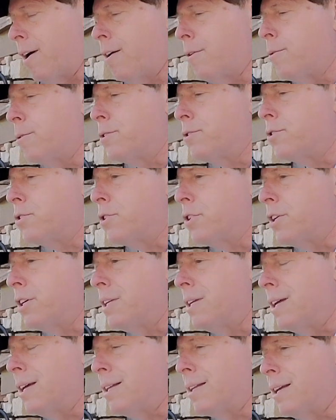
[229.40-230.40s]
out, which is
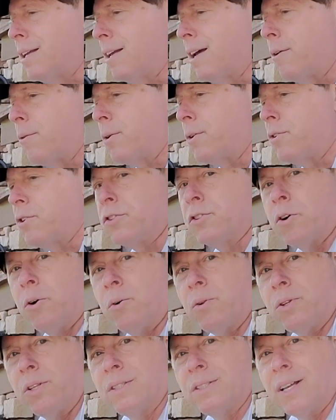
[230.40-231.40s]
good. And then I would just
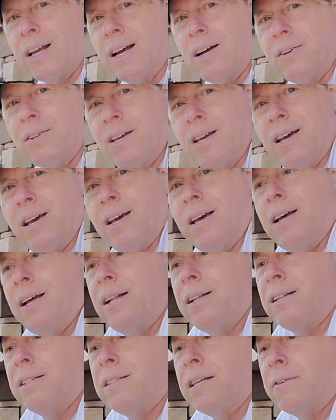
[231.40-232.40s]
hold this down.
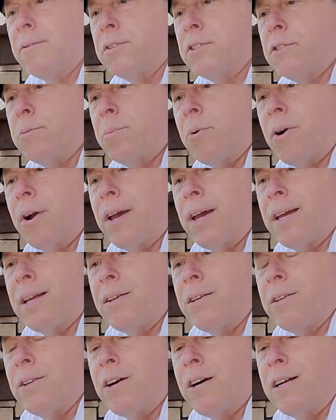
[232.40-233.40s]
Let's see if it's spraying
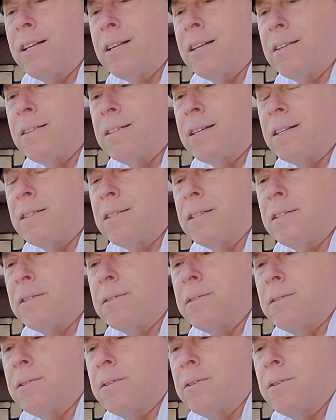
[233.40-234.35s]
or not. Let's get this